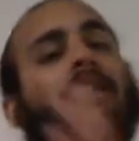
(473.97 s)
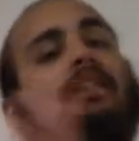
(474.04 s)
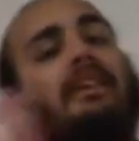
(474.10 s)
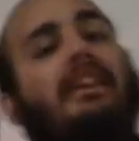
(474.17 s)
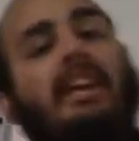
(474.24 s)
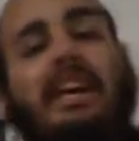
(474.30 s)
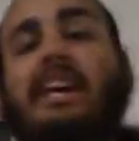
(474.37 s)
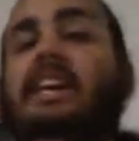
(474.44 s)
The
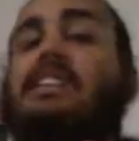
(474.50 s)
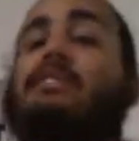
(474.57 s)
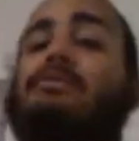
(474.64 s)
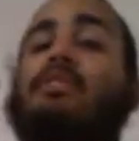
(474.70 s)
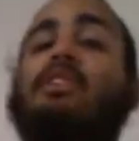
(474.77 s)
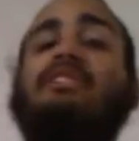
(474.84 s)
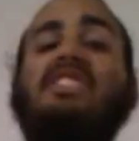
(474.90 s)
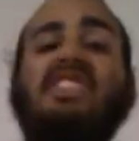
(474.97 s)
nigga is
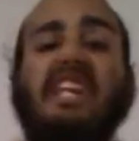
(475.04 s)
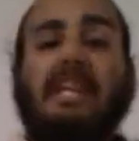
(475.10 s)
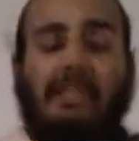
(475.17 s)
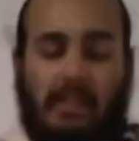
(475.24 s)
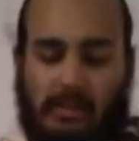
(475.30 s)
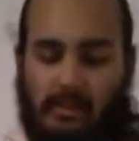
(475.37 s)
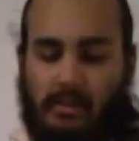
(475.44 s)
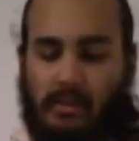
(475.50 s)
full of
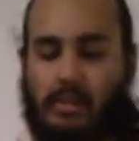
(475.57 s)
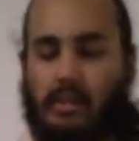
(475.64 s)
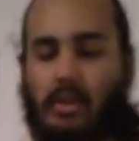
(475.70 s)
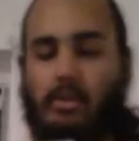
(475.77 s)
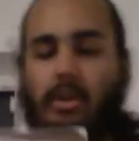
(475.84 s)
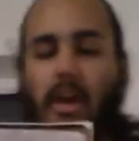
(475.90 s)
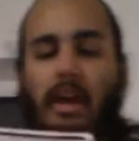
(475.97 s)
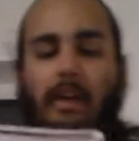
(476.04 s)
shit.
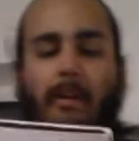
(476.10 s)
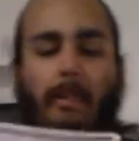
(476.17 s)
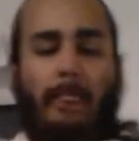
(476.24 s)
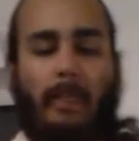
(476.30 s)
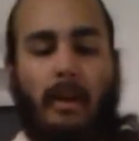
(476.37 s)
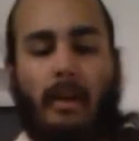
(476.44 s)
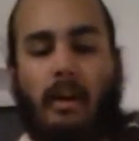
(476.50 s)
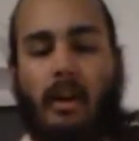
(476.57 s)
Okay,
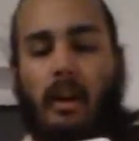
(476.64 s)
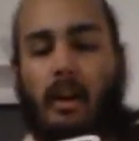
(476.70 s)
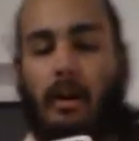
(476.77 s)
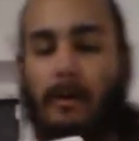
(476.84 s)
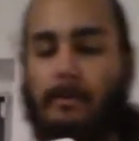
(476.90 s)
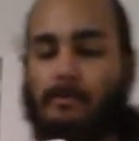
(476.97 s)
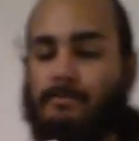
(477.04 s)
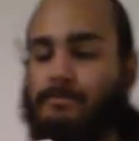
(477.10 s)

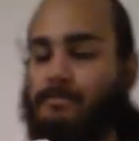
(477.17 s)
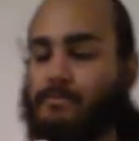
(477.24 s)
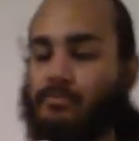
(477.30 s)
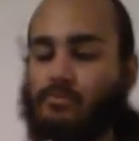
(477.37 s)
and